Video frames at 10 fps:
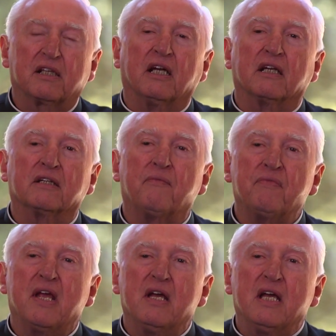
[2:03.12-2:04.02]
thing,
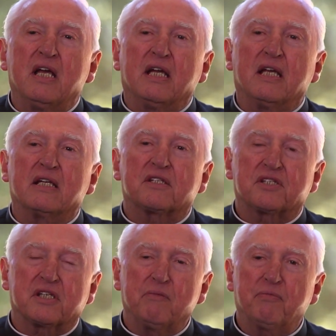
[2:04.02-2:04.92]
it's
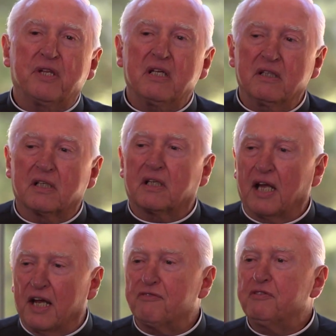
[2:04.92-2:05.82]
something that
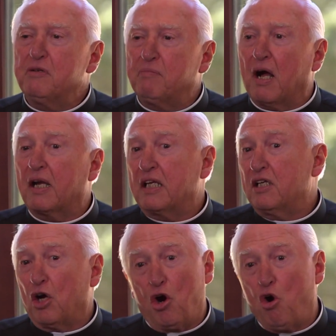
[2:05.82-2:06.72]

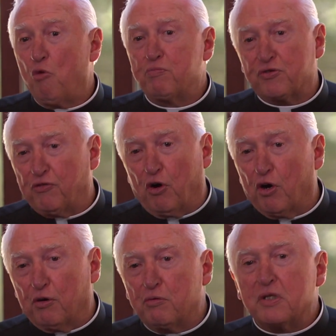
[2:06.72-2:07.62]
everybody hopes
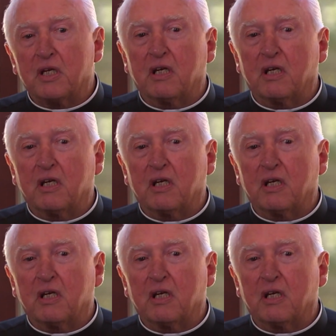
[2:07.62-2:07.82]
for when they